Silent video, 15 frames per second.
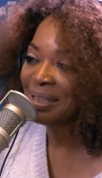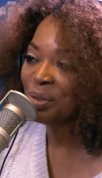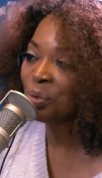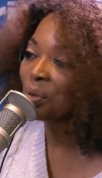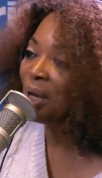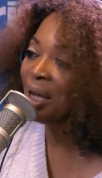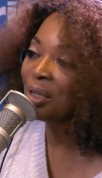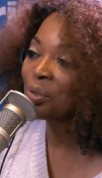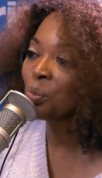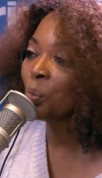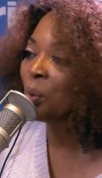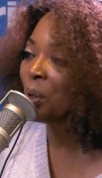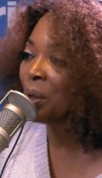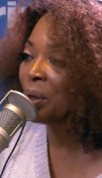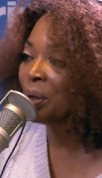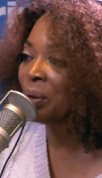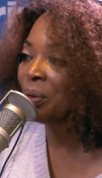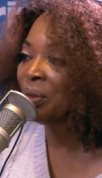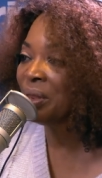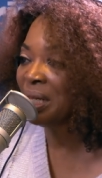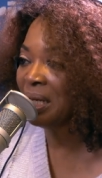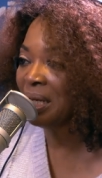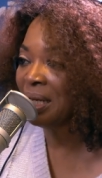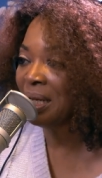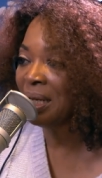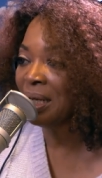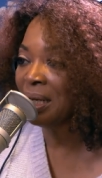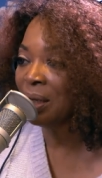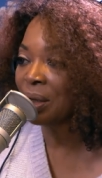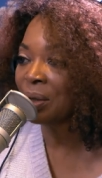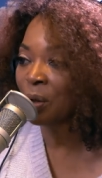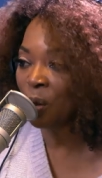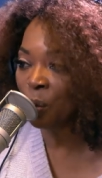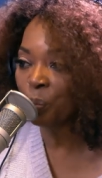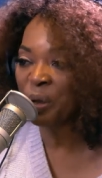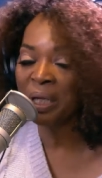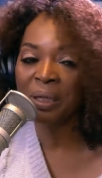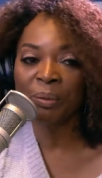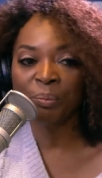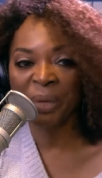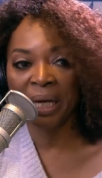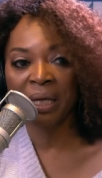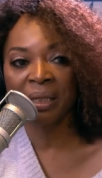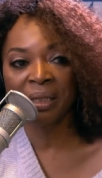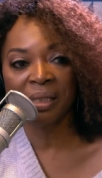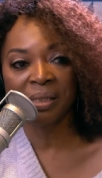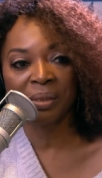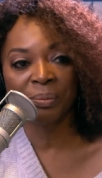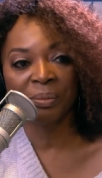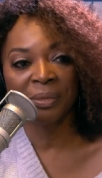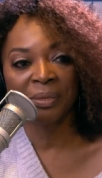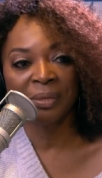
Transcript: Drugs were the coping mechanism.